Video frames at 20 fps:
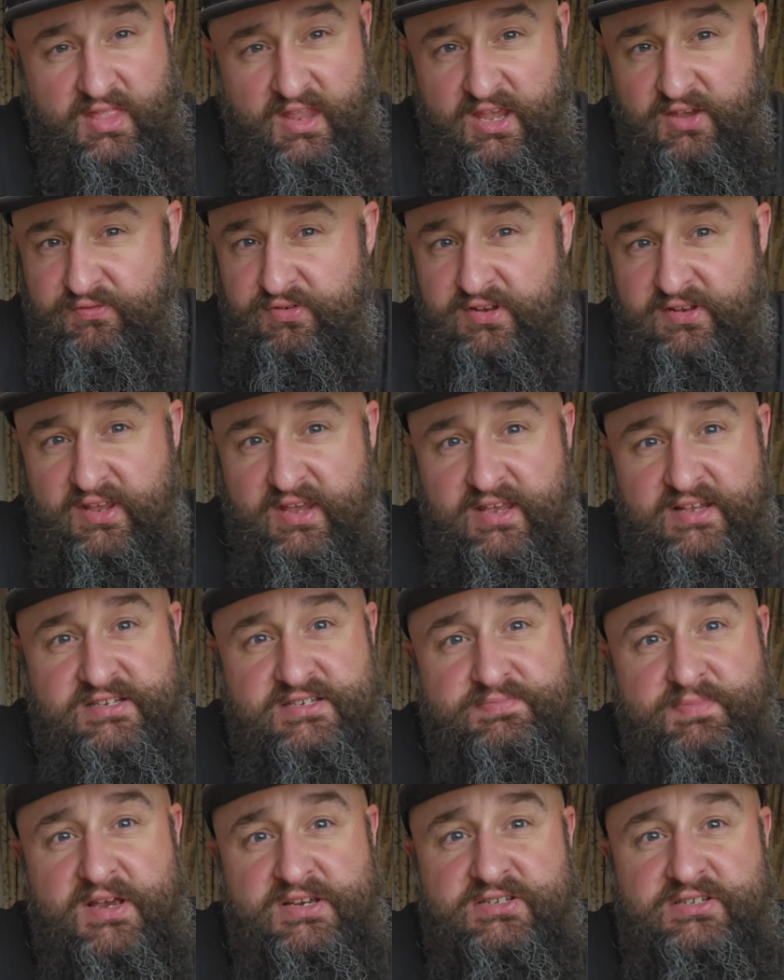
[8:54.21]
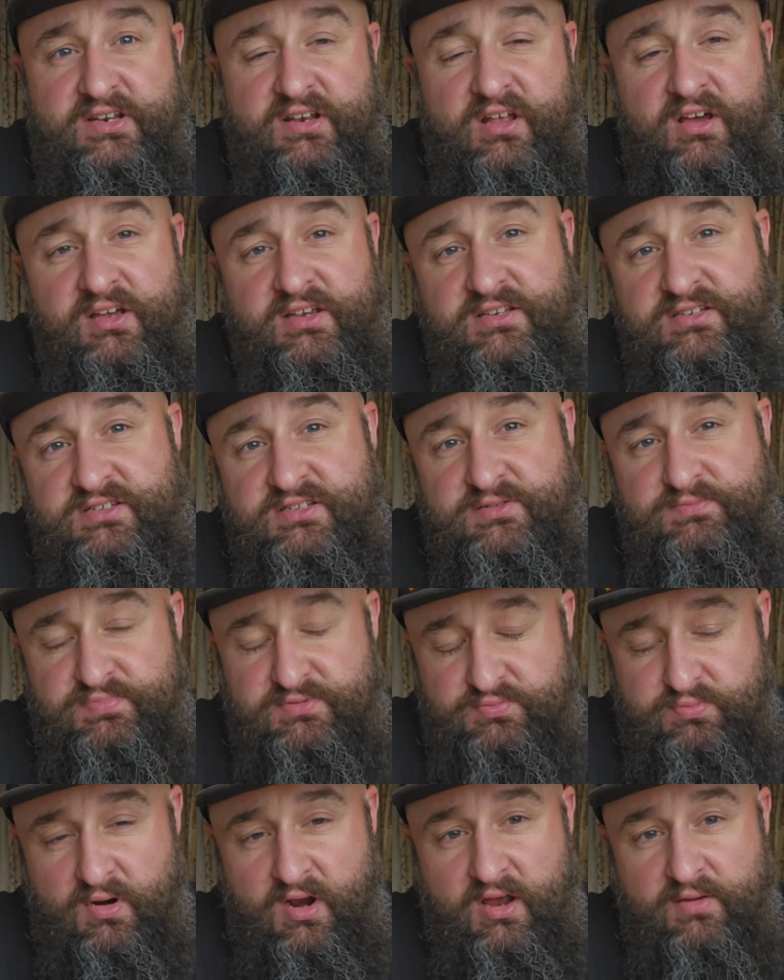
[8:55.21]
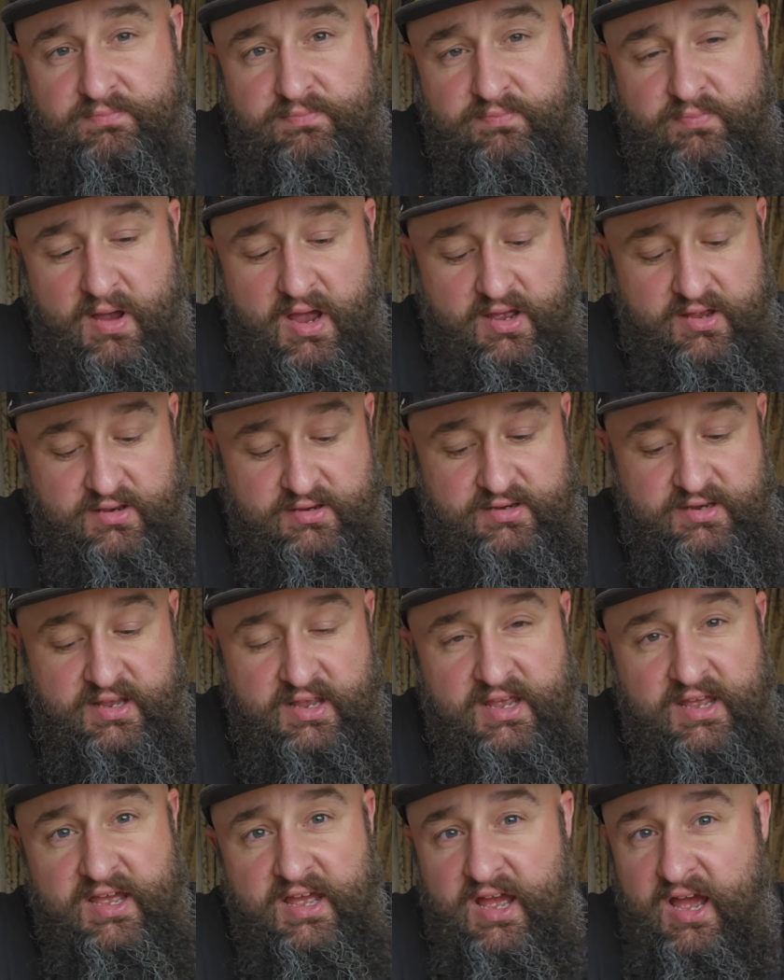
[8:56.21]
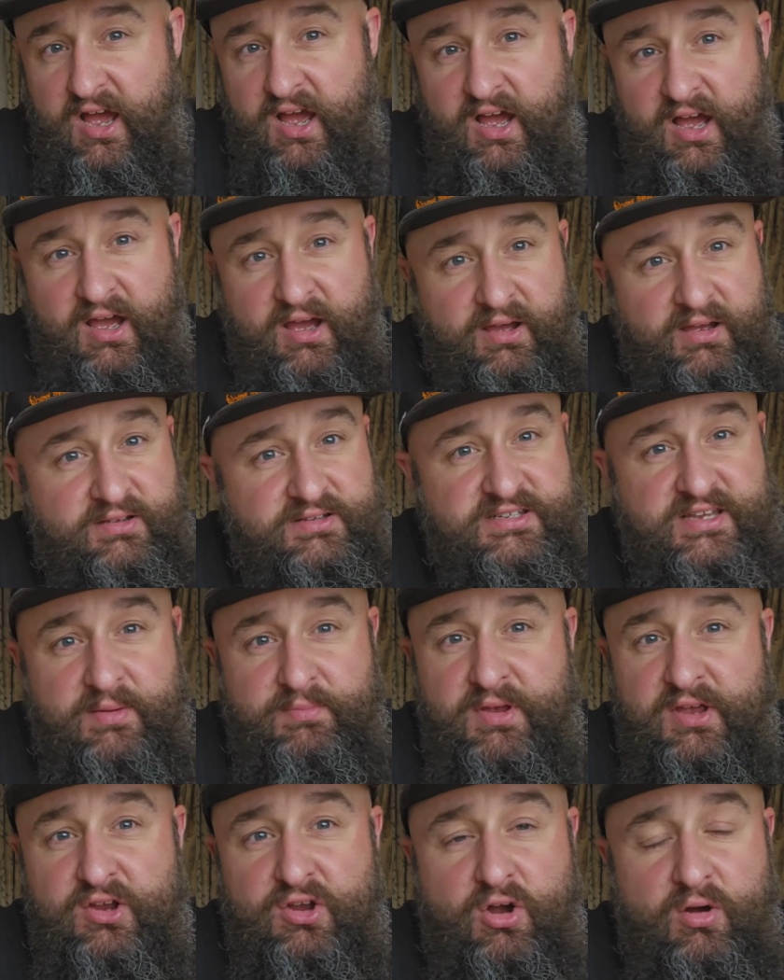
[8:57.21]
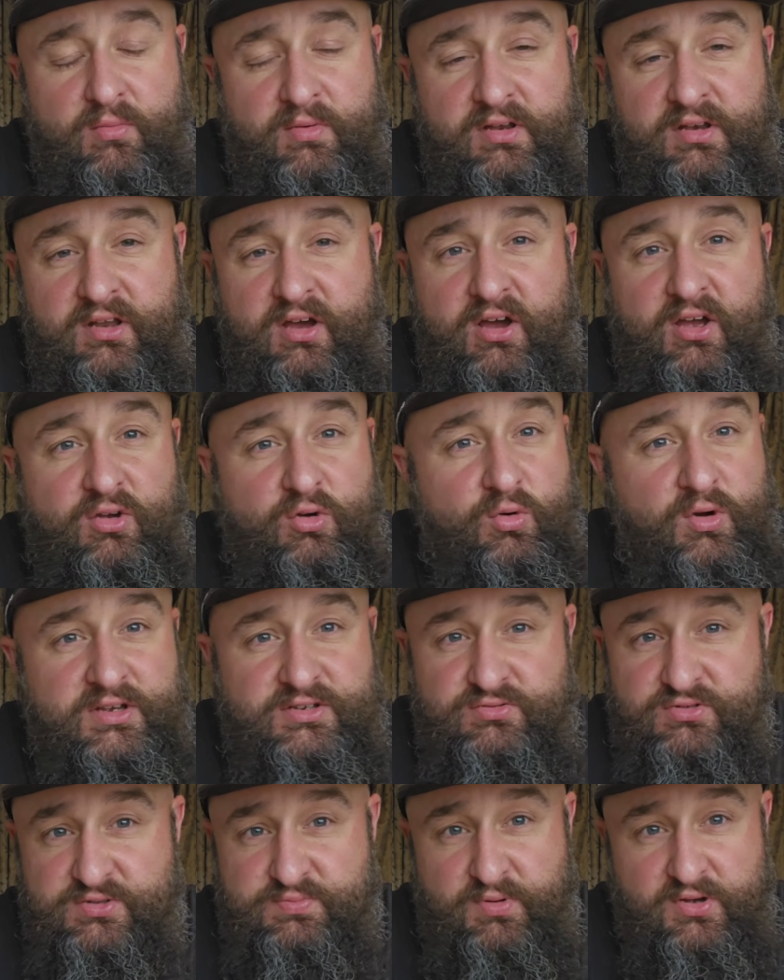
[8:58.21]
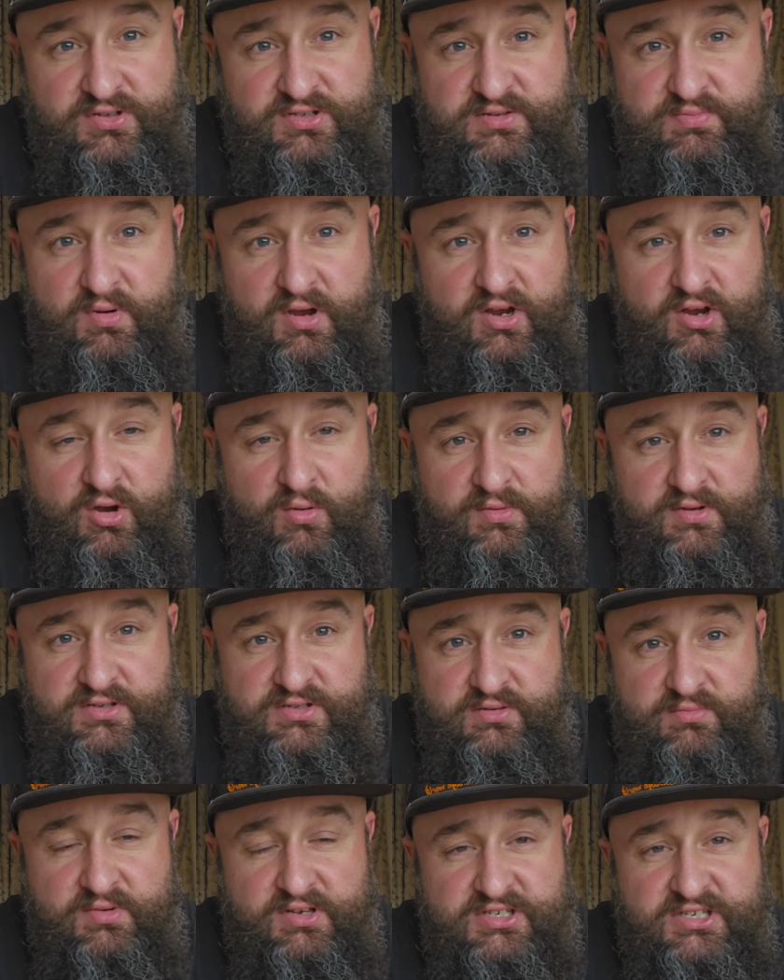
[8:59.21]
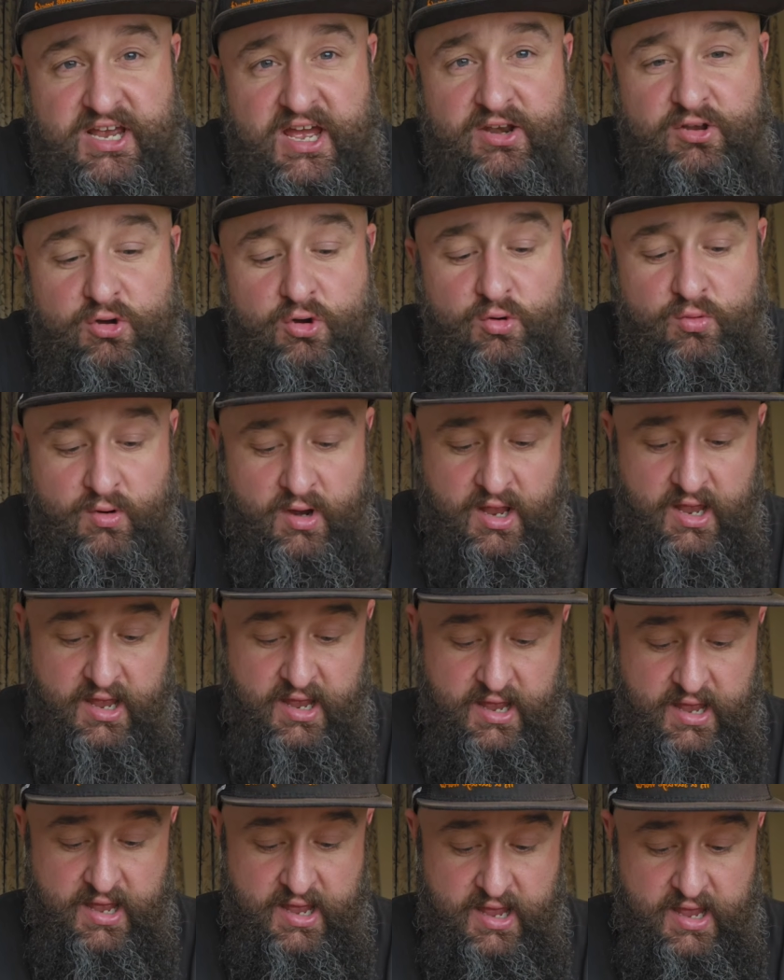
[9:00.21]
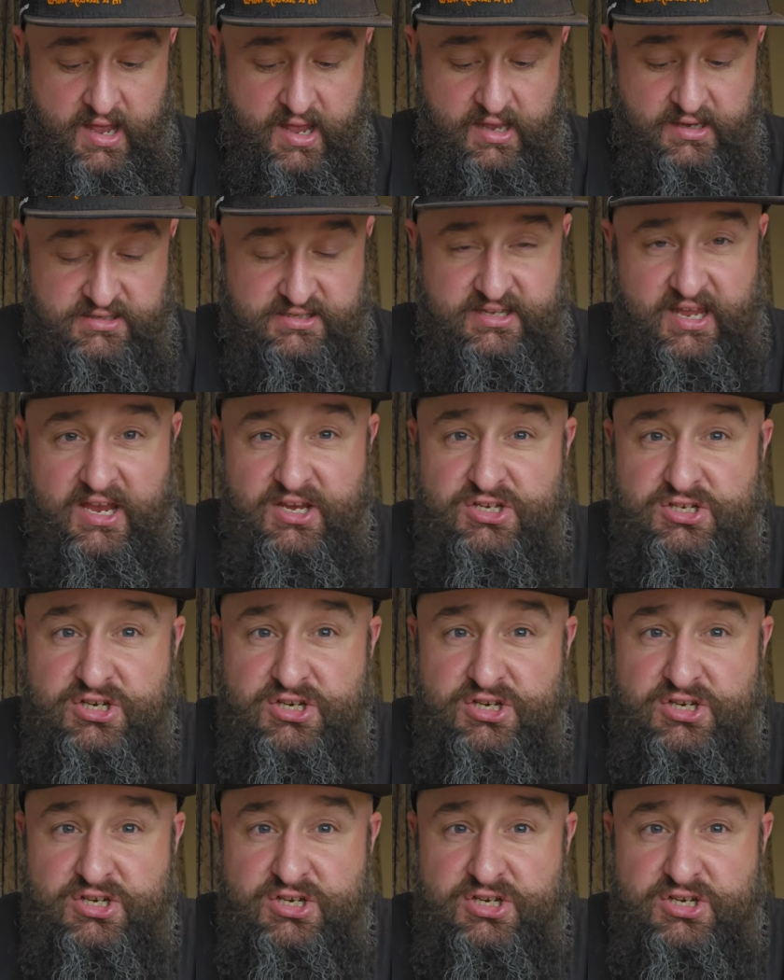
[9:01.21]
If you did, smash the like and subscribe button. Send me a comment. I always respond to my comments on my channel. Stay